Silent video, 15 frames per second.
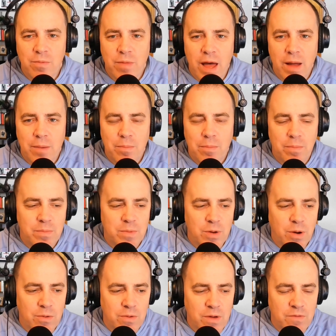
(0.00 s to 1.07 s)
from that.
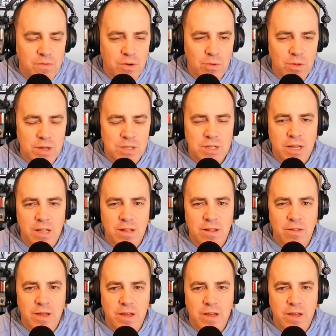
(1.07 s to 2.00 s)
If you're listening to